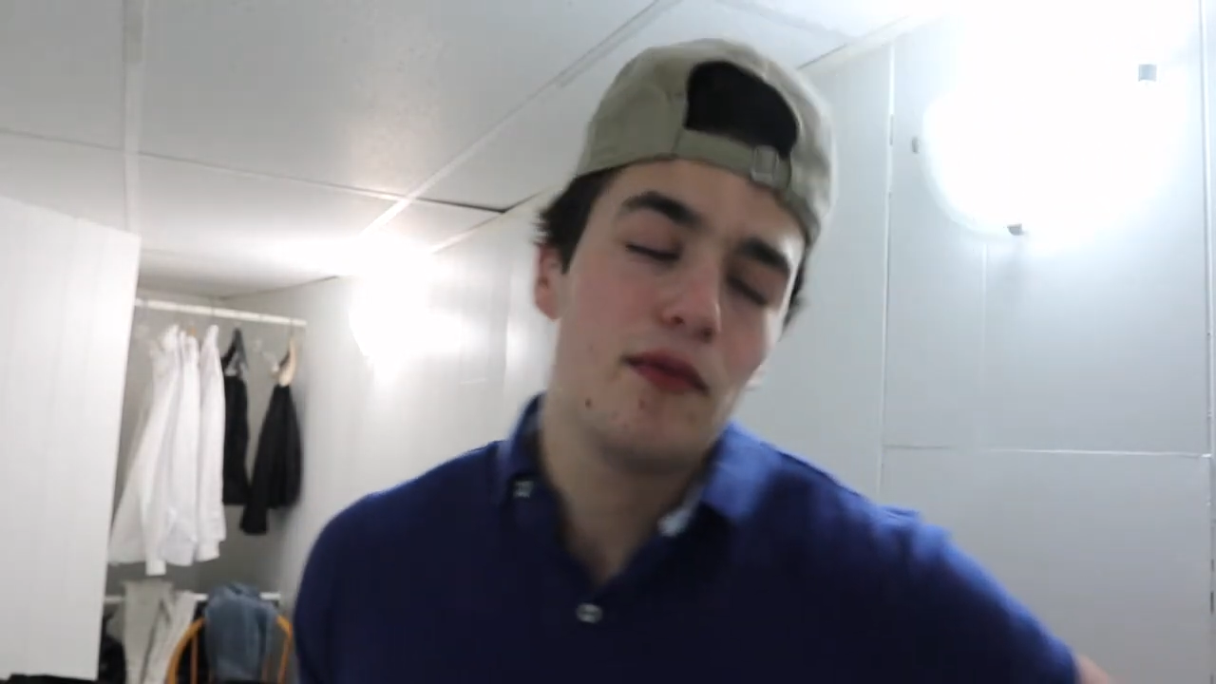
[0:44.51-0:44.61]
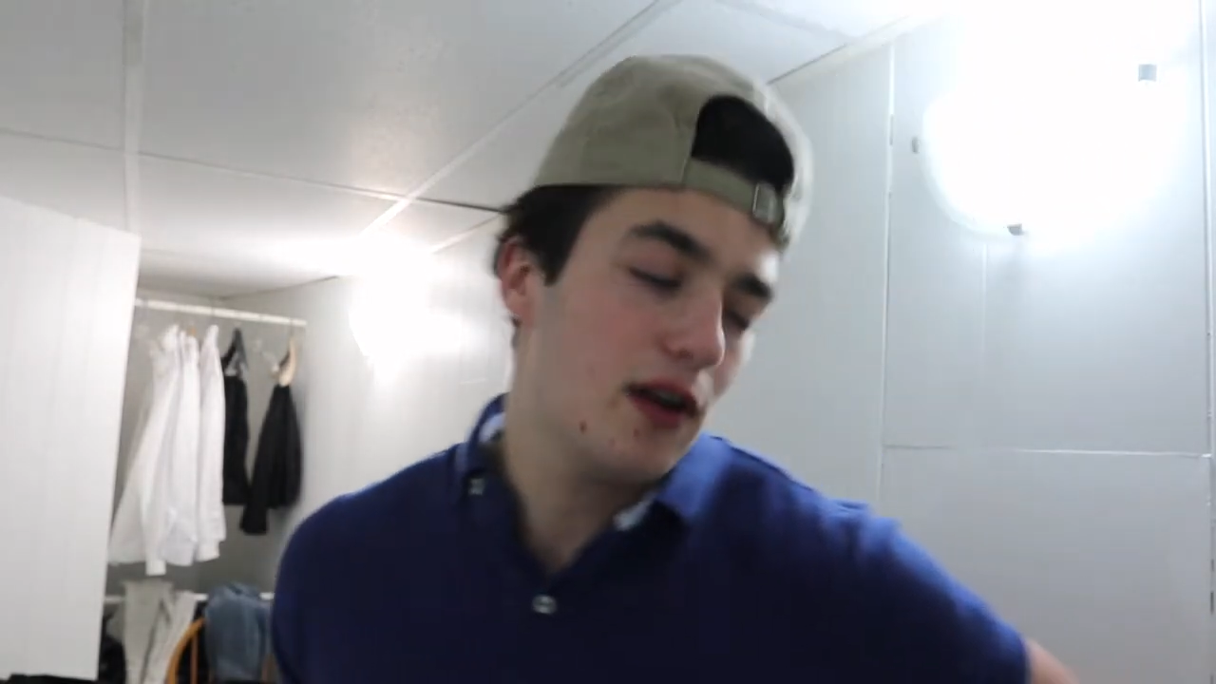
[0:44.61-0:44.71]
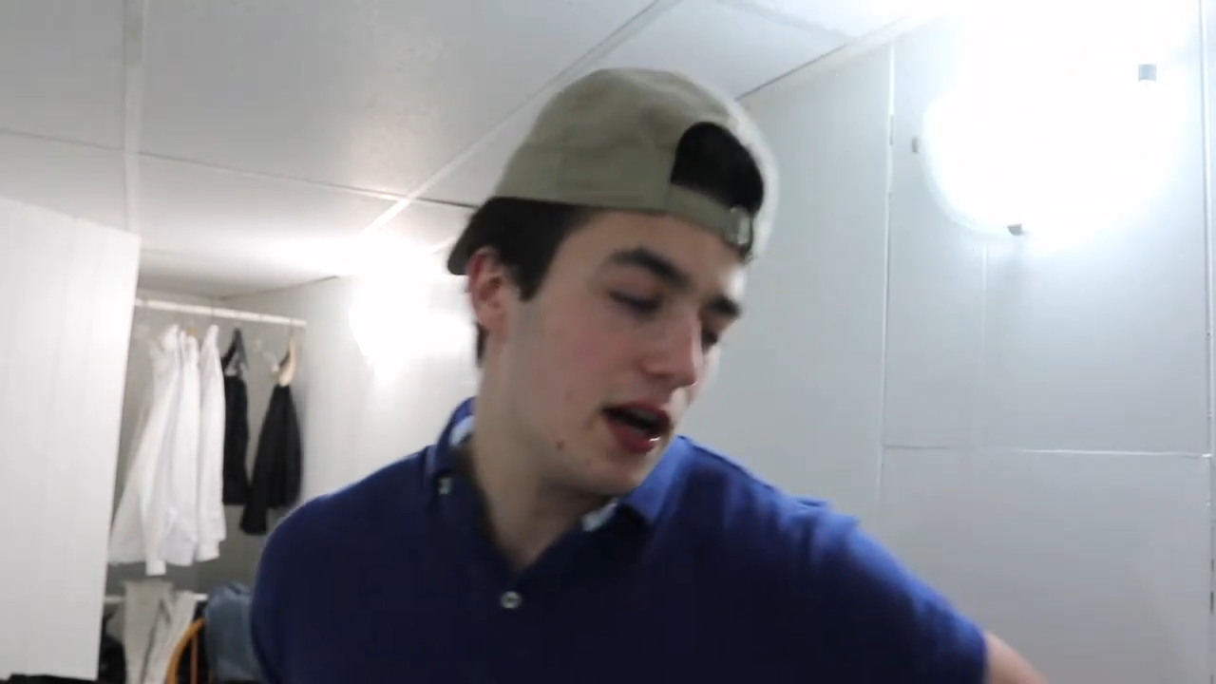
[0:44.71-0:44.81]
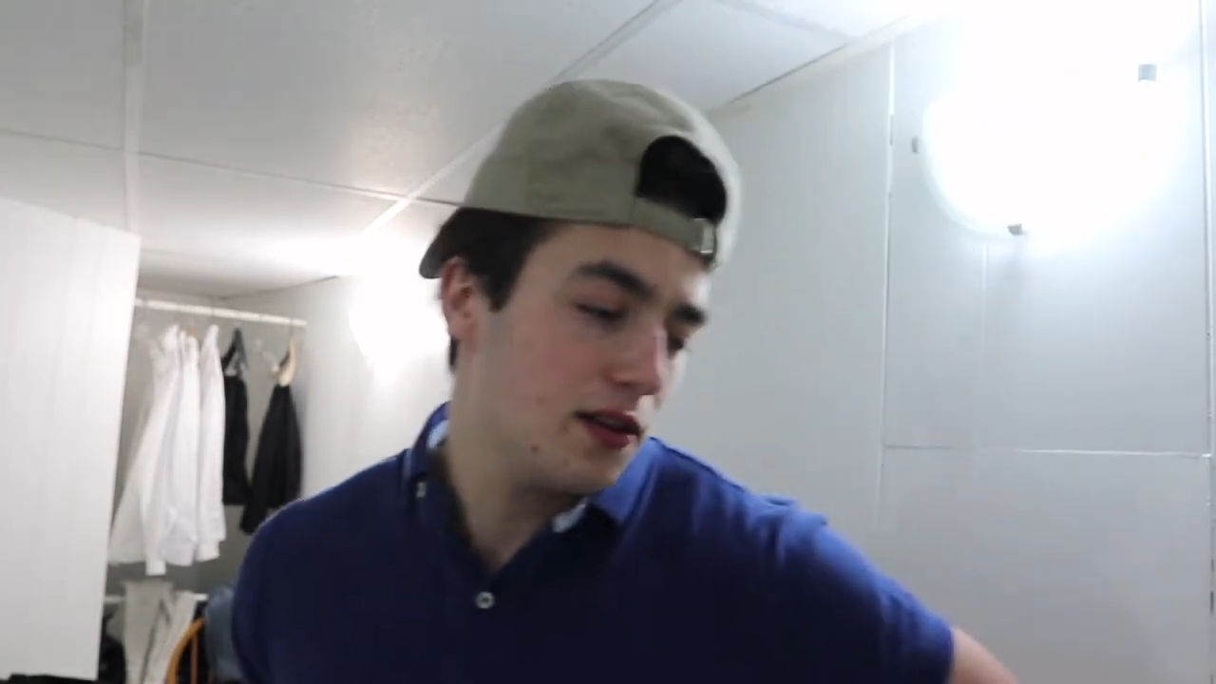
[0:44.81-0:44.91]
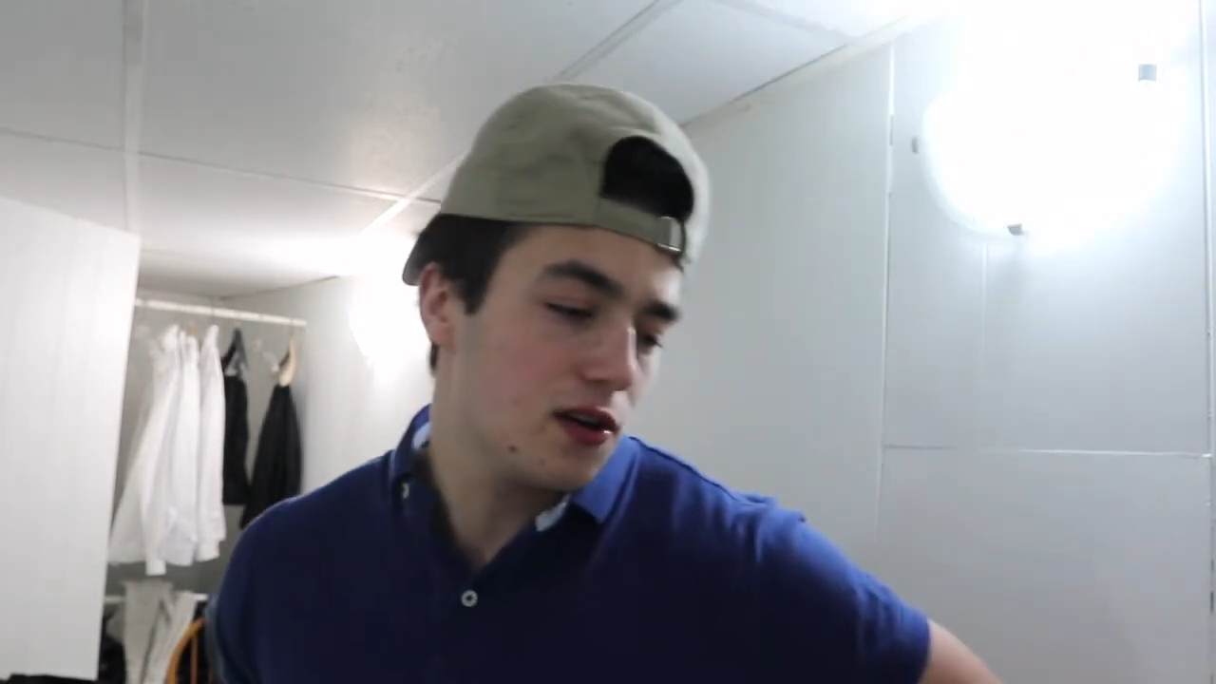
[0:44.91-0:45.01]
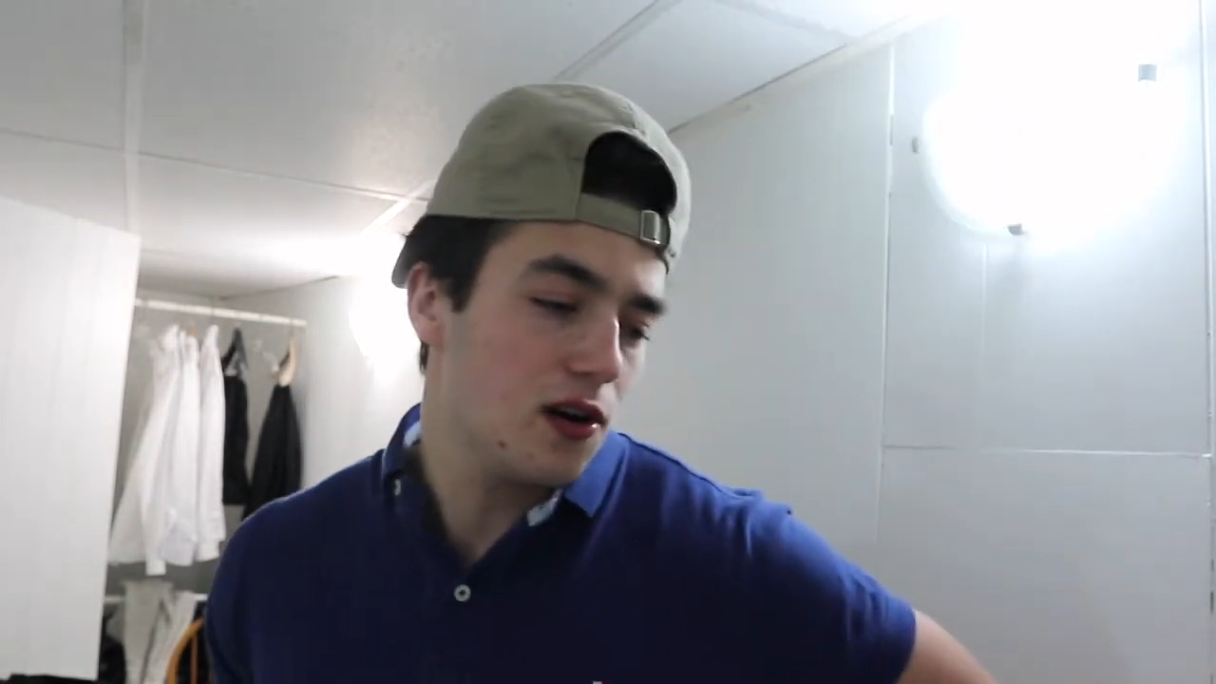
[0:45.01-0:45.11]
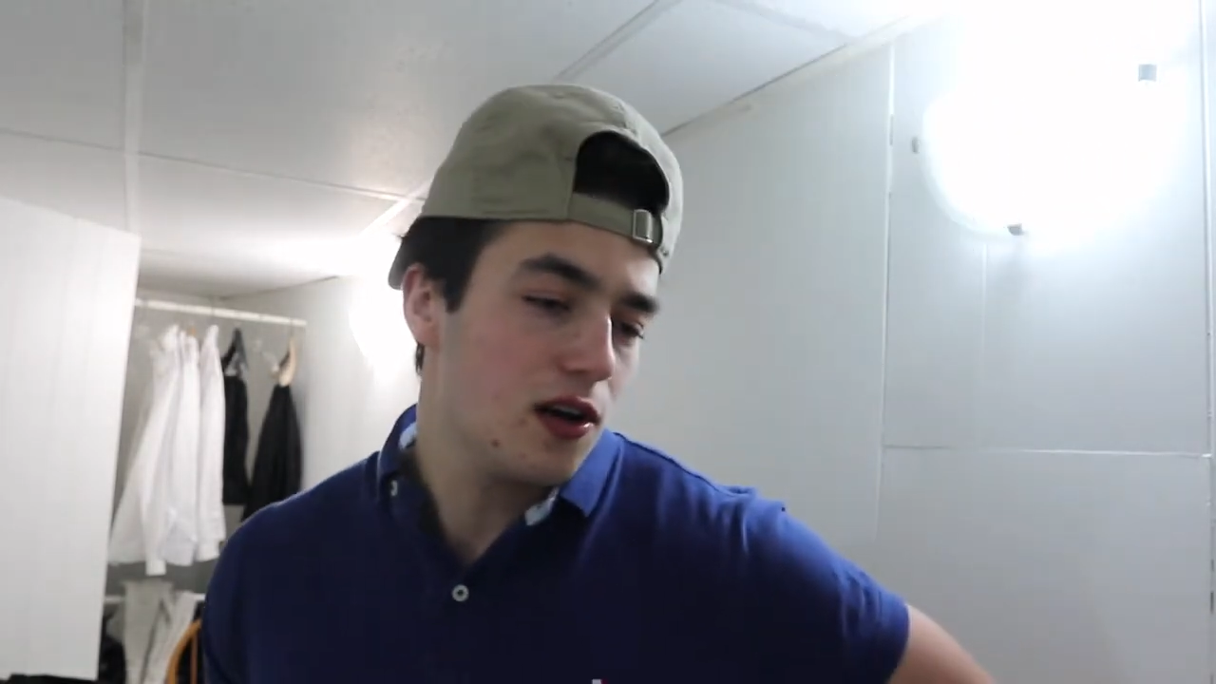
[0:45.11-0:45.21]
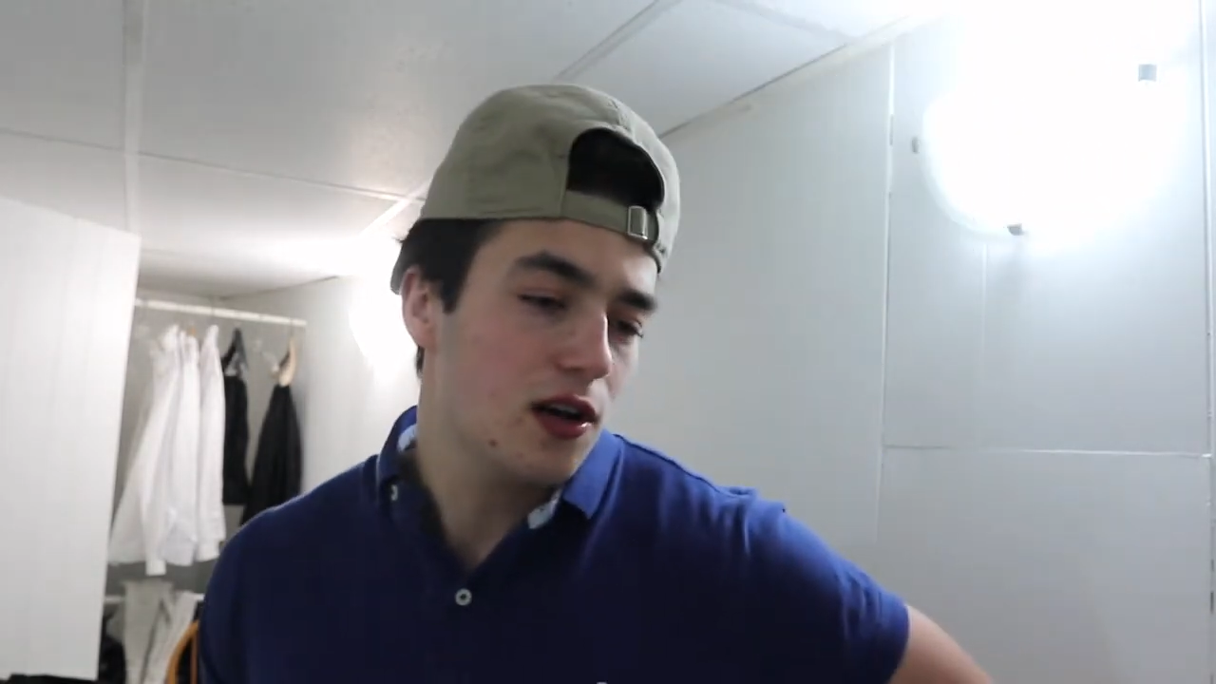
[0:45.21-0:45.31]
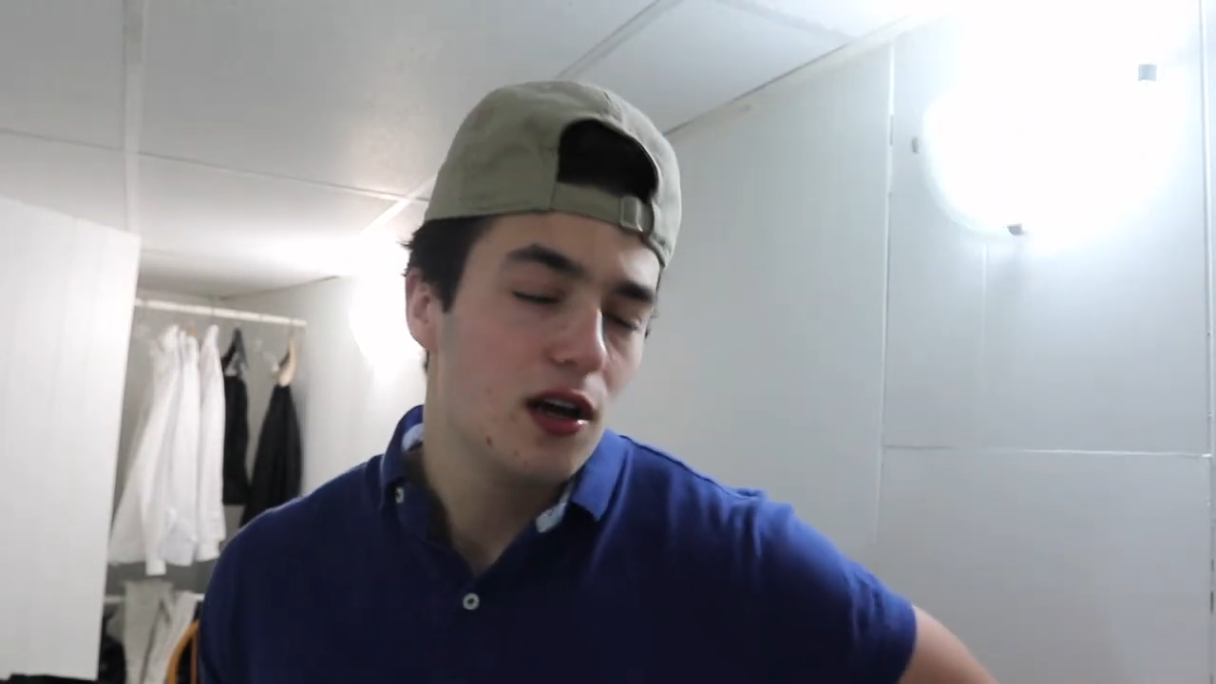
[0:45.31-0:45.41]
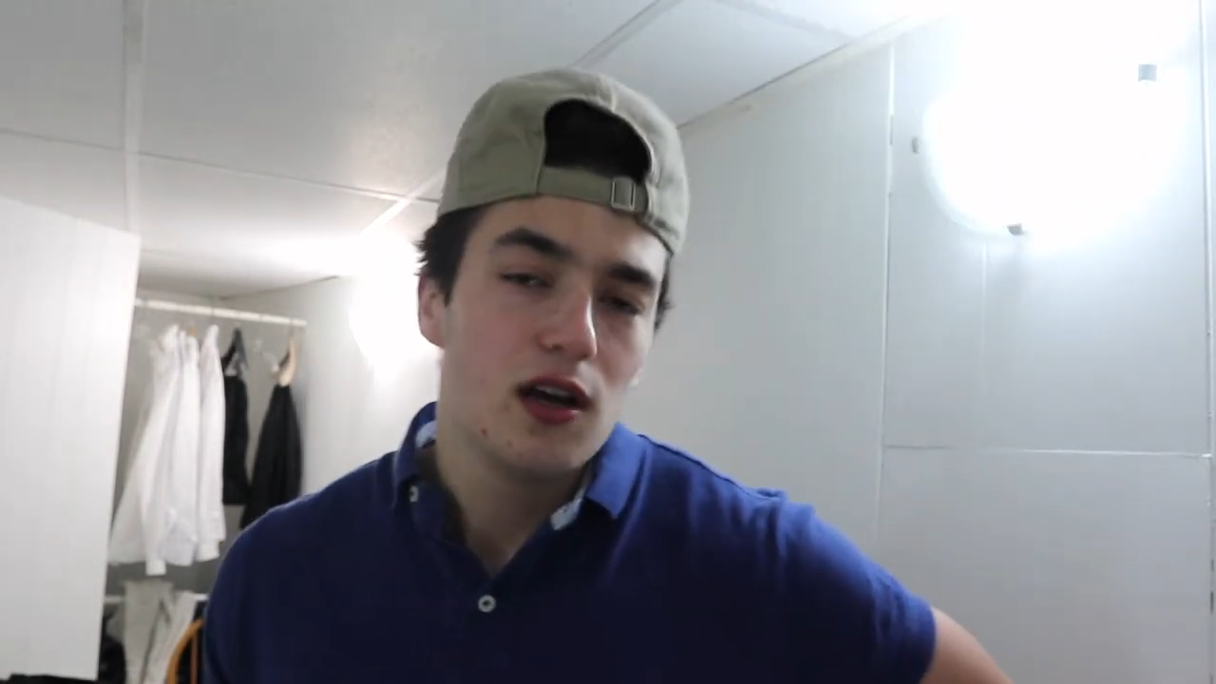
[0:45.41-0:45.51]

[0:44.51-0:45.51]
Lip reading: 9:30.